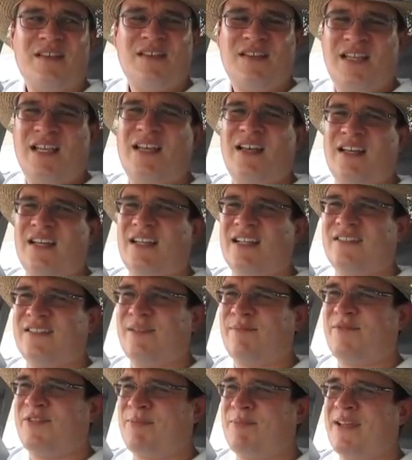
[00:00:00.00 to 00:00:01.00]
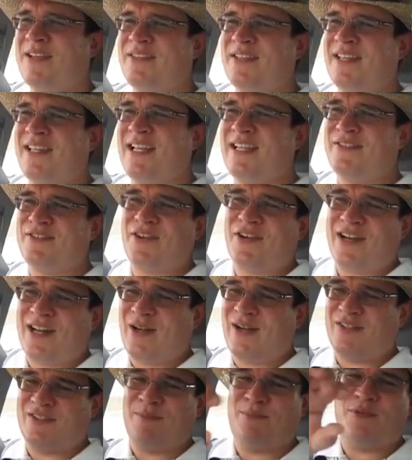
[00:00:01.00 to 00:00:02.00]
Yeah, it's basically it started
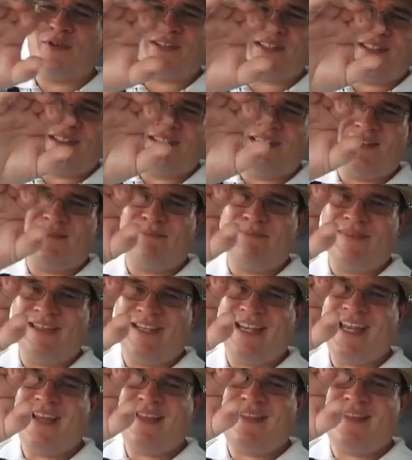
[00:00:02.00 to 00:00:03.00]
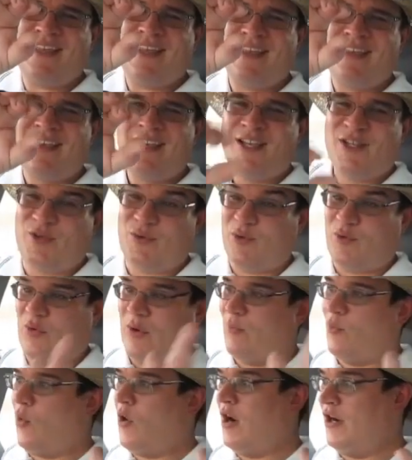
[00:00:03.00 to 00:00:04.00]
out as a book yay thick to a
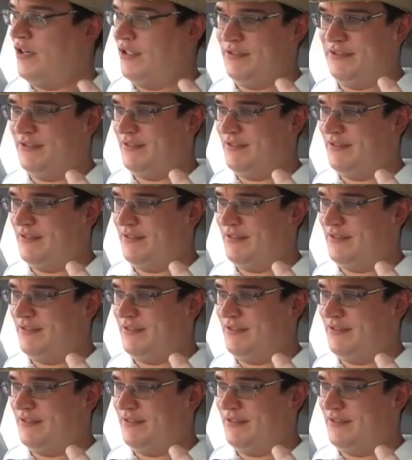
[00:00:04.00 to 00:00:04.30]
grimoire.